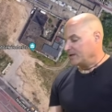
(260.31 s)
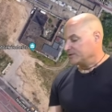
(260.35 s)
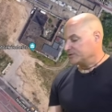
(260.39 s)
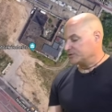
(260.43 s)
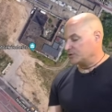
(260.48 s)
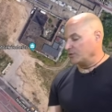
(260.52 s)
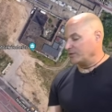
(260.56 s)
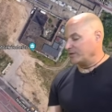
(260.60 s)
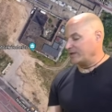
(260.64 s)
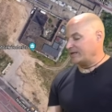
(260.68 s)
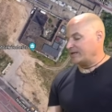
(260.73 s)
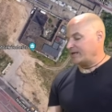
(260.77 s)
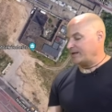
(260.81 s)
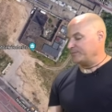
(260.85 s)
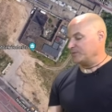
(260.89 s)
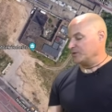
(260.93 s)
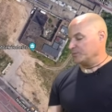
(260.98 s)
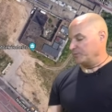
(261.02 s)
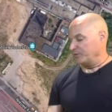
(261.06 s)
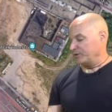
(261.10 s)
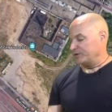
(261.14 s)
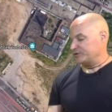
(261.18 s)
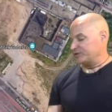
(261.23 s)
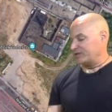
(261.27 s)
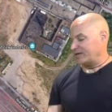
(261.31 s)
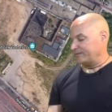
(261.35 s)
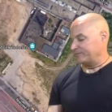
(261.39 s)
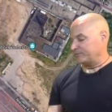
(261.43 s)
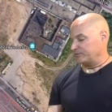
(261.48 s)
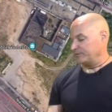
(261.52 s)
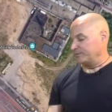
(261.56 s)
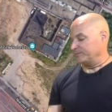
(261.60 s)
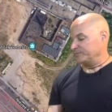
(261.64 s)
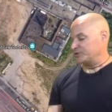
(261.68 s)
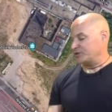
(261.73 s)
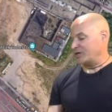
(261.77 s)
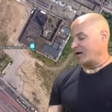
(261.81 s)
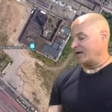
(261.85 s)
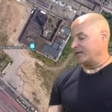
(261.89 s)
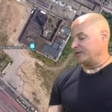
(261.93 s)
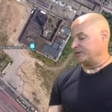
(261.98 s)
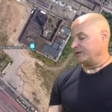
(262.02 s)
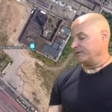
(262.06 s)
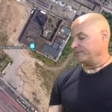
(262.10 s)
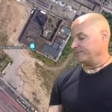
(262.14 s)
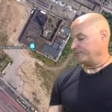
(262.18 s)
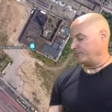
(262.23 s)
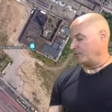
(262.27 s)
So they named the bridge after him, John
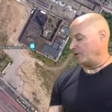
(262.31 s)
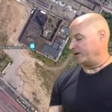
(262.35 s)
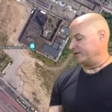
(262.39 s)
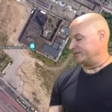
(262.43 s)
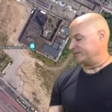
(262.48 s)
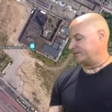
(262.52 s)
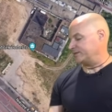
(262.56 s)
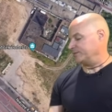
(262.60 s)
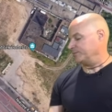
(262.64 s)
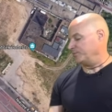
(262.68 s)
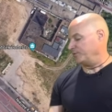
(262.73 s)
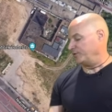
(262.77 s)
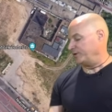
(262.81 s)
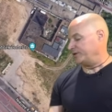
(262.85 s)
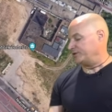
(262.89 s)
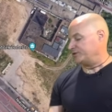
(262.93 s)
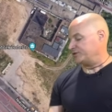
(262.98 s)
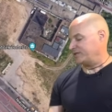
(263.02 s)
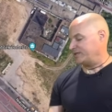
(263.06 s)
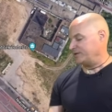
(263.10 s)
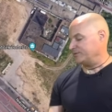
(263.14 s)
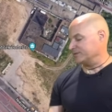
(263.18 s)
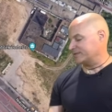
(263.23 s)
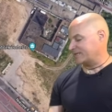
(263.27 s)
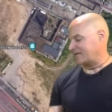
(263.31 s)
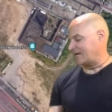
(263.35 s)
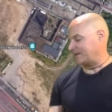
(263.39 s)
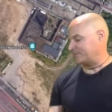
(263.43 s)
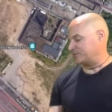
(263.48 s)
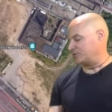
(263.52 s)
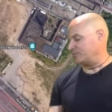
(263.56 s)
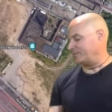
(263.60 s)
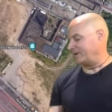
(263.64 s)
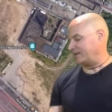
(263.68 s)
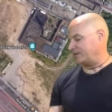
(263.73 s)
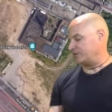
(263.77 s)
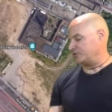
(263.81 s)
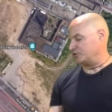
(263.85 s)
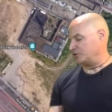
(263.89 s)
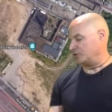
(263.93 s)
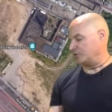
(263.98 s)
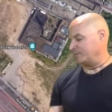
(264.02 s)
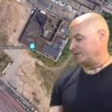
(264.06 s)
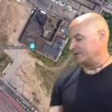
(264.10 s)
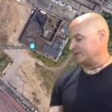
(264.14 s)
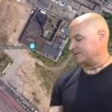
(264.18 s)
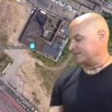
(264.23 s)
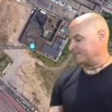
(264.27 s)
Frost Bridge. He was captured by the
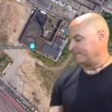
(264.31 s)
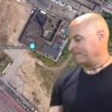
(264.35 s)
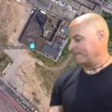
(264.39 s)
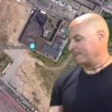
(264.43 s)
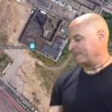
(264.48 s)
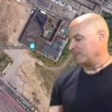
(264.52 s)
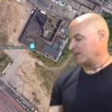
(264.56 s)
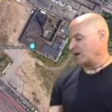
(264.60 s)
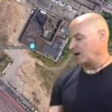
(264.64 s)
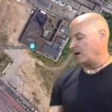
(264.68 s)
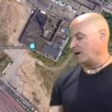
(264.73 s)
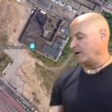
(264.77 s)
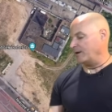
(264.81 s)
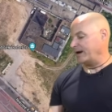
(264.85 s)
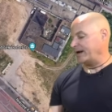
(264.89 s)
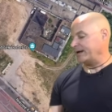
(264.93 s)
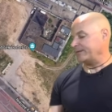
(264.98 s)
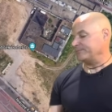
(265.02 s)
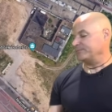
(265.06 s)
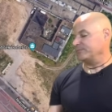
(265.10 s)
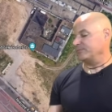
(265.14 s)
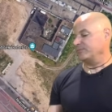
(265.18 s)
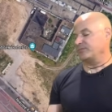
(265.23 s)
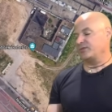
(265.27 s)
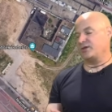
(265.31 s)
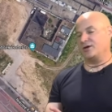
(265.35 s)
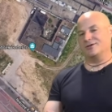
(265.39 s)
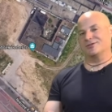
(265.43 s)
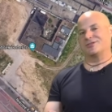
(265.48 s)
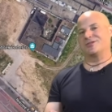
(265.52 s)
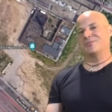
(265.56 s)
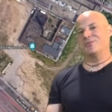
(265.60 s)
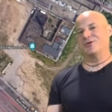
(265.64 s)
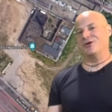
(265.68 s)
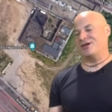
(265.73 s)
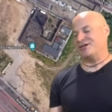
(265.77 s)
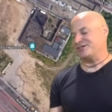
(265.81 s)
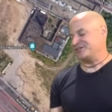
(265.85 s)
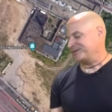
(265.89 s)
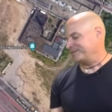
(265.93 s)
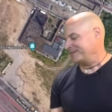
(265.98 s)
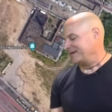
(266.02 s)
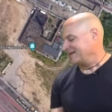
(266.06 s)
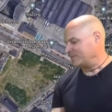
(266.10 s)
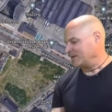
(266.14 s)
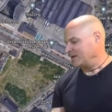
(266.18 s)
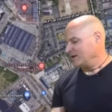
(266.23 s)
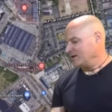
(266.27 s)
Germans. All right, there's the bridge.
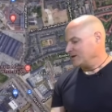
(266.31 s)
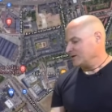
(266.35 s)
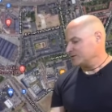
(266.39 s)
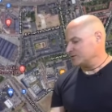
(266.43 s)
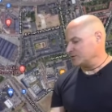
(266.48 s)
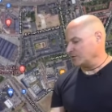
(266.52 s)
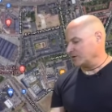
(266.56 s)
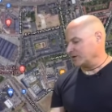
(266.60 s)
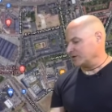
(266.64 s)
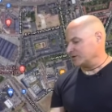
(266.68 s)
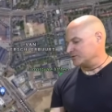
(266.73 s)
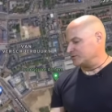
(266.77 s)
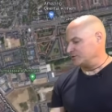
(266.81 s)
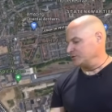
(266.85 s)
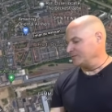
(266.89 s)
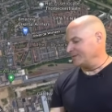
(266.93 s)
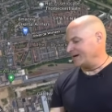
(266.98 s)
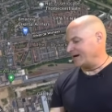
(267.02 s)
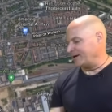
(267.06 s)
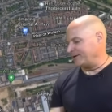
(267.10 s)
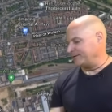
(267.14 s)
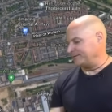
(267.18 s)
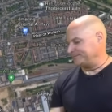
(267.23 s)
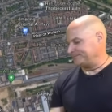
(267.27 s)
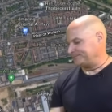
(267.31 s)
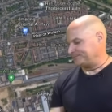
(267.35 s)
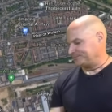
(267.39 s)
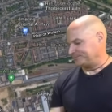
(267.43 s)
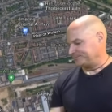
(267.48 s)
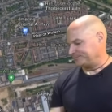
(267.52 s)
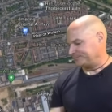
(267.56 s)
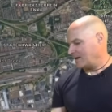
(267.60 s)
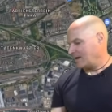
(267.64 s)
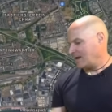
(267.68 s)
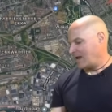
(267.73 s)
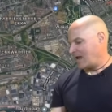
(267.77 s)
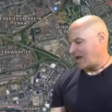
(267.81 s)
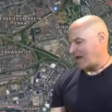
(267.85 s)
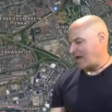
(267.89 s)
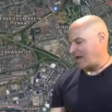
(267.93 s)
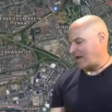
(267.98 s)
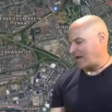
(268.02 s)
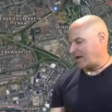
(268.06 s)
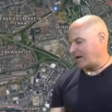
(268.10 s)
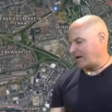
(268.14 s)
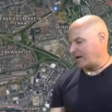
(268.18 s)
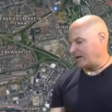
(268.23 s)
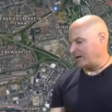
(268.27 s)
So we're going to zoom out,
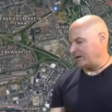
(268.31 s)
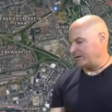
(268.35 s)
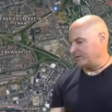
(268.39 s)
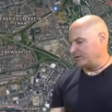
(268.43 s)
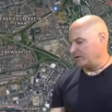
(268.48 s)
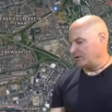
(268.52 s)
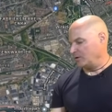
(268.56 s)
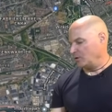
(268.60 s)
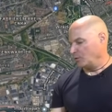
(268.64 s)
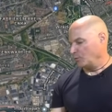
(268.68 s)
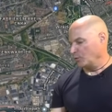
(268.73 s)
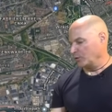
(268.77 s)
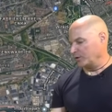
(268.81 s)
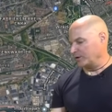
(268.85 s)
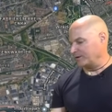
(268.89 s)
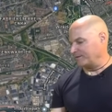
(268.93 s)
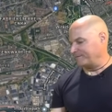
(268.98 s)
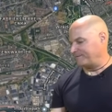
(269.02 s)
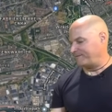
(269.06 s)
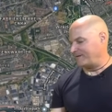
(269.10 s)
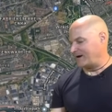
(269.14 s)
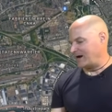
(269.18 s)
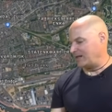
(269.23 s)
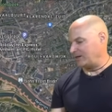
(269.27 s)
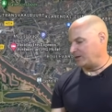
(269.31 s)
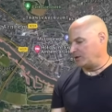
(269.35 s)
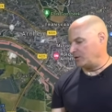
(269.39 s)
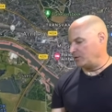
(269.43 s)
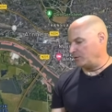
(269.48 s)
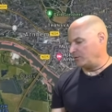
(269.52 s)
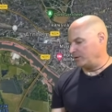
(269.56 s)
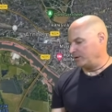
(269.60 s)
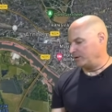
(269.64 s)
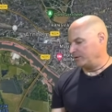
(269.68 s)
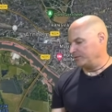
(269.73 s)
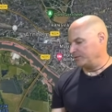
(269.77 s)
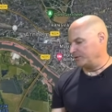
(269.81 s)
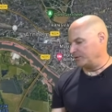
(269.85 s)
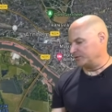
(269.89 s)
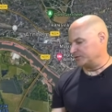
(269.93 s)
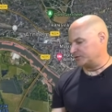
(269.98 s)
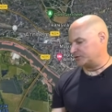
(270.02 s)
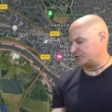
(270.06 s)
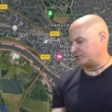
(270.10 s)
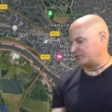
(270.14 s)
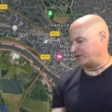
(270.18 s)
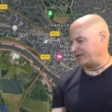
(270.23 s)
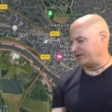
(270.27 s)
and we're going to follow those
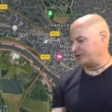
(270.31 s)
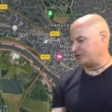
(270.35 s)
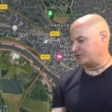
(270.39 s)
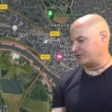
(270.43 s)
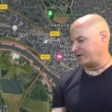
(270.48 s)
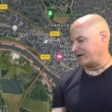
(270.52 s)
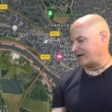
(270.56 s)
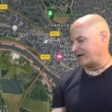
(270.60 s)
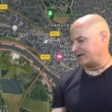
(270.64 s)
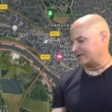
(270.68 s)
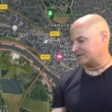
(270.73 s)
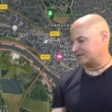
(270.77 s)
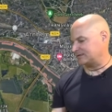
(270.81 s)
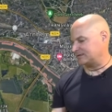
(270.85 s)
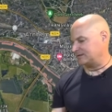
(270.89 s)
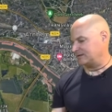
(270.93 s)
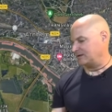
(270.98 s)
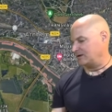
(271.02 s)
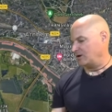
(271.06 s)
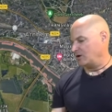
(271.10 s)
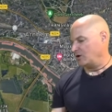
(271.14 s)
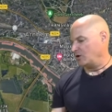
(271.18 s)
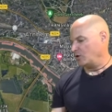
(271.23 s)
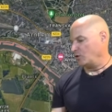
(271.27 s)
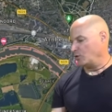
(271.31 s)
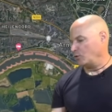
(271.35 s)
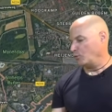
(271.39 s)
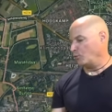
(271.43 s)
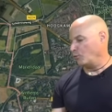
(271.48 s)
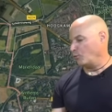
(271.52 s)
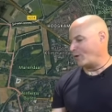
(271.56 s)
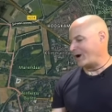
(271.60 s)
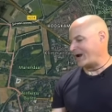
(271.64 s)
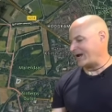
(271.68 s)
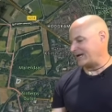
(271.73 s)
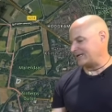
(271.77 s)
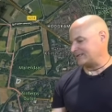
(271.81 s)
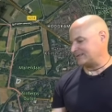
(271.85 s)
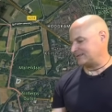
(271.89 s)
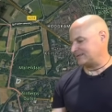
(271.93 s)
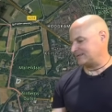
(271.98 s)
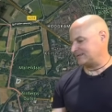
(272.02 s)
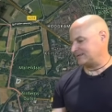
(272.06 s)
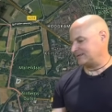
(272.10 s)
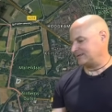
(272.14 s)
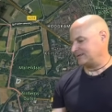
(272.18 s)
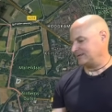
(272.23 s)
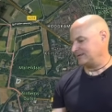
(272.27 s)
train tracks
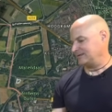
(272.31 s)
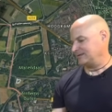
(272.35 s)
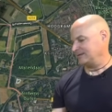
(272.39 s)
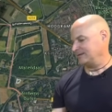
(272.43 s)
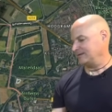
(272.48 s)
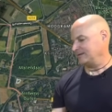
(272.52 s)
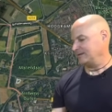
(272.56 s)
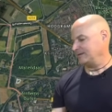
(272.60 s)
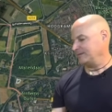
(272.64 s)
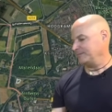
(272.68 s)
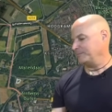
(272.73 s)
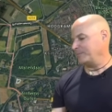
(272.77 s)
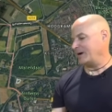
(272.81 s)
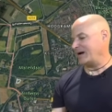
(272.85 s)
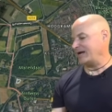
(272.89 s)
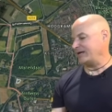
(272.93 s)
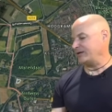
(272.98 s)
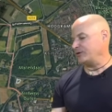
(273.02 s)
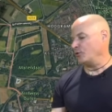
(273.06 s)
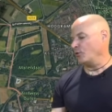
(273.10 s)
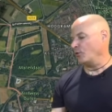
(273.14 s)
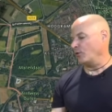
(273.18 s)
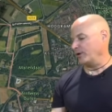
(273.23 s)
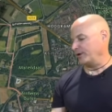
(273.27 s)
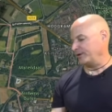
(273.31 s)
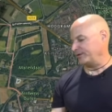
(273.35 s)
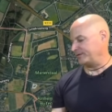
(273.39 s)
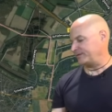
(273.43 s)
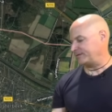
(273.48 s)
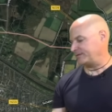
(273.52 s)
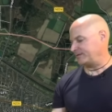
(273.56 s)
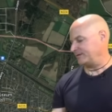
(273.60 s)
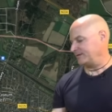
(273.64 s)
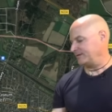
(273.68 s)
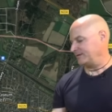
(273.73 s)
west by north.